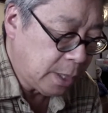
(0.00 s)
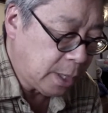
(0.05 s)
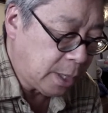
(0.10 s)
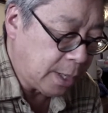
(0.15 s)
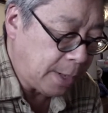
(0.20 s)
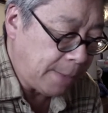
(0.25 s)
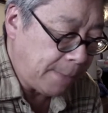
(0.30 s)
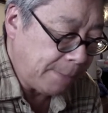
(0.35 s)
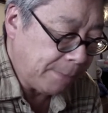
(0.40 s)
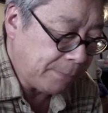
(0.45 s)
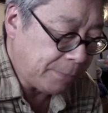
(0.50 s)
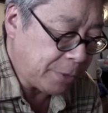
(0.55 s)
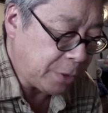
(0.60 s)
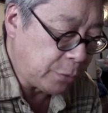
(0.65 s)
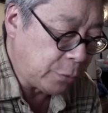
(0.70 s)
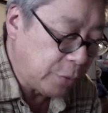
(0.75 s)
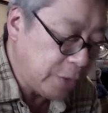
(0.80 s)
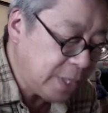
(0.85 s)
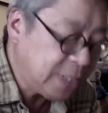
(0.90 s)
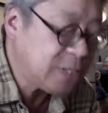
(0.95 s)
Um,
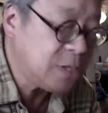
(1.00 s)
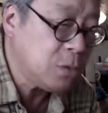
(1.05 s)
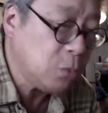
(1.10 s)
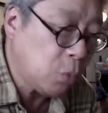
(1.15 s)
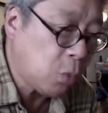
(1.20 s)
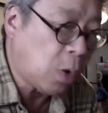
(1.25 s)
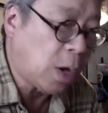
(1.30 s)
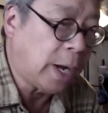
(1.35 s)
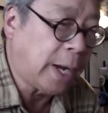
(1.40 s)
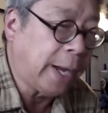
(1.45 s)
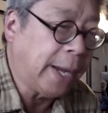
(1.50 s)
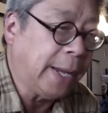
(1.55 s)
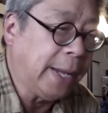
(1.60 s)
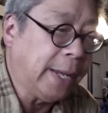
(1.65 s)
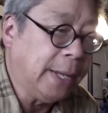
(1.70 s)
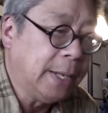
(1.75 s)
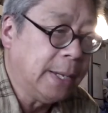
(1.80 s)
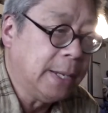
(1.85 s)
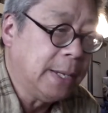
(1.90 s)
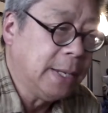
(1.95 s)
the reason
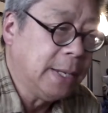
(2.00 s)
why